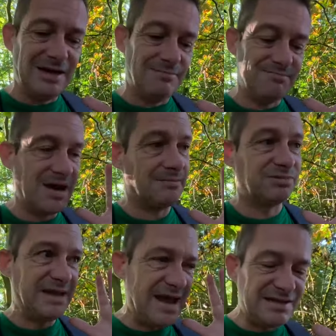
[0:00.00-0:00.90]
I'm, I'm
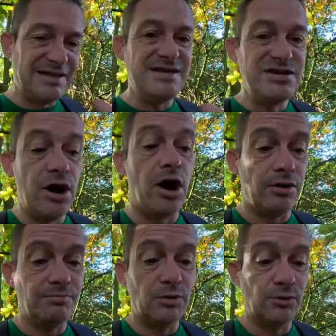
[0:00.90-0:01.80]
guessing
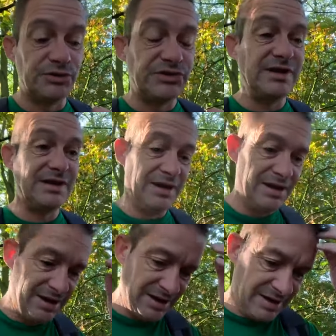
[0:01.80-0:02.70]
not, but we'll see.
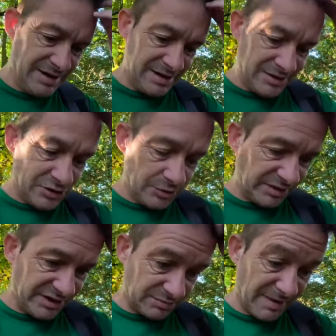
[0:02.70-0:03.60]

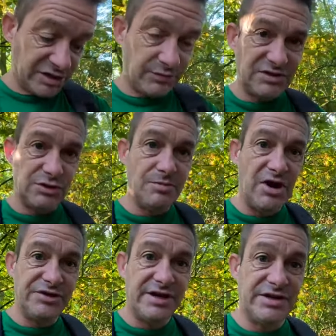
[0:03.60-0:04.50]
Hoping it's managed for two
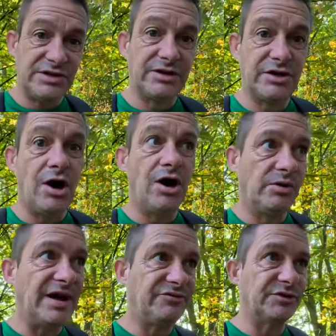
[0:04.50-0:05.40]
more days and got all
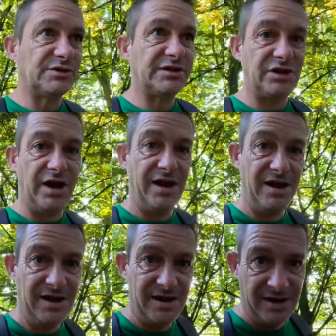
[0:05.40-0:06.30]
that footage.
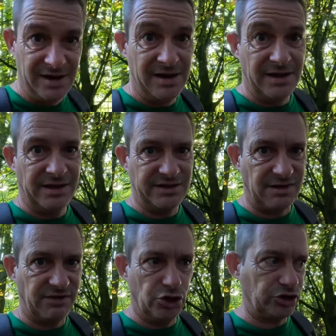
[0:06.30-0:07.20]
Let's
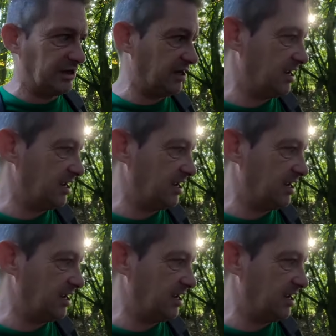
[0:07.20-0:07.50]
have a look.